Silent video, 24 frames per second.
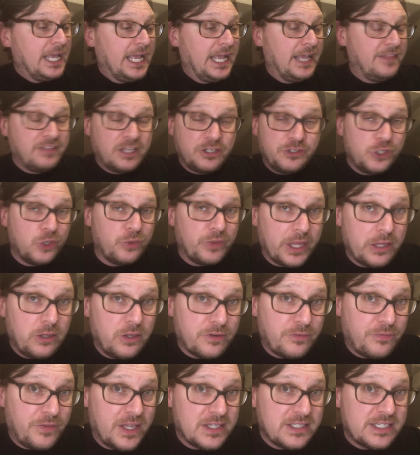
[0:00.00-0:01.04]
And they do. They
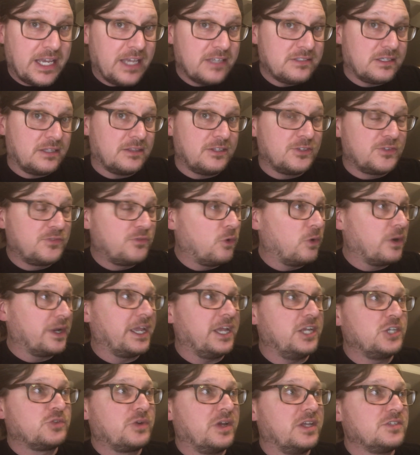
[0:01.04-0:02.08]
look fantastic. This
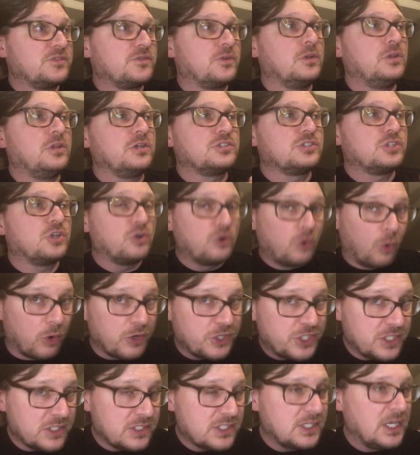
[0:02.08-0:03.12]
4K transfer looks
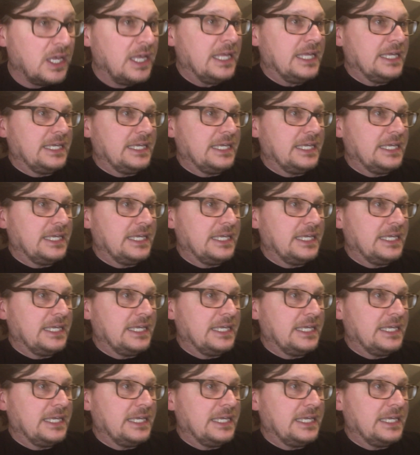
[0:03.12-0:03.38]
gorgeous.